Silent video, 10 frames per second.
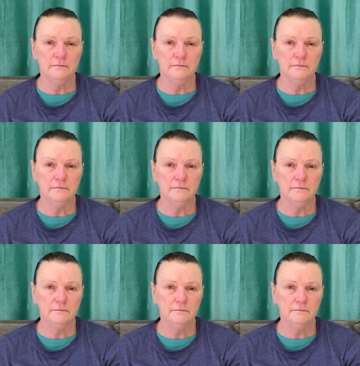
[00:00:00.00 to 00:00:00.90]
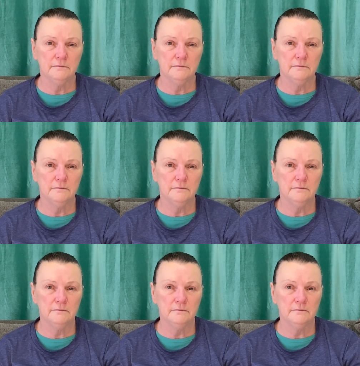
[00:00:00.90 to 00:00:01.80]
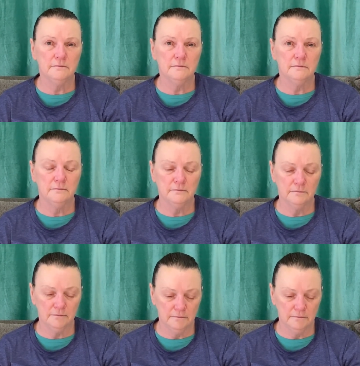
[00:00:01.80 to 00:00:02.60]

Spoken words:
(no one is talking)